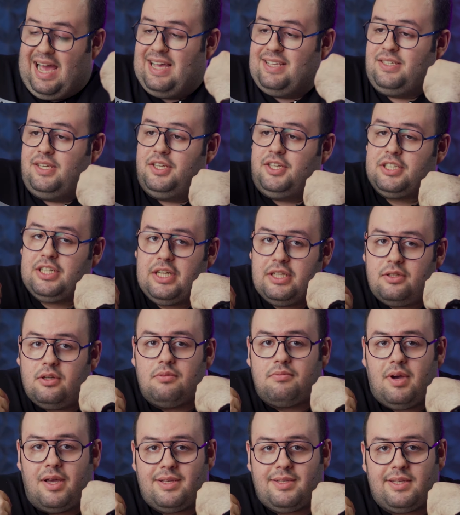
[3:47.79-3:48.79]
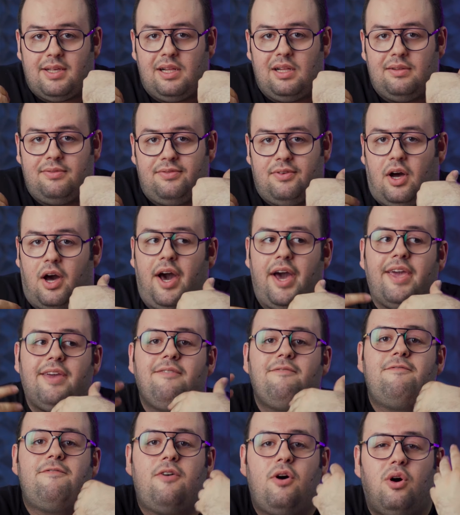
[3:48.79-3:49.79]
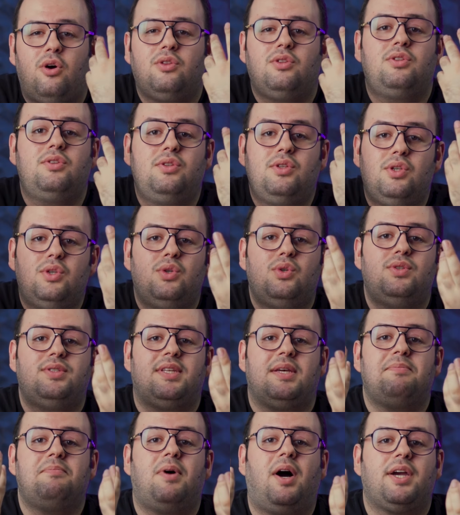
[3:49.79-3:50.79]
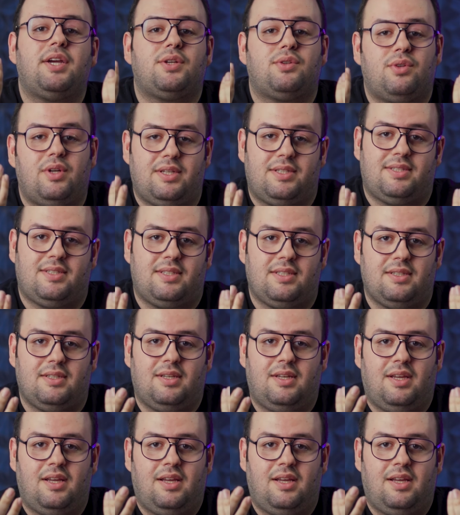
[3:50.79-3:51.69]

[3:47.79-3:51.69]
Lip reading: as a creator myself, I won't use a micro SD.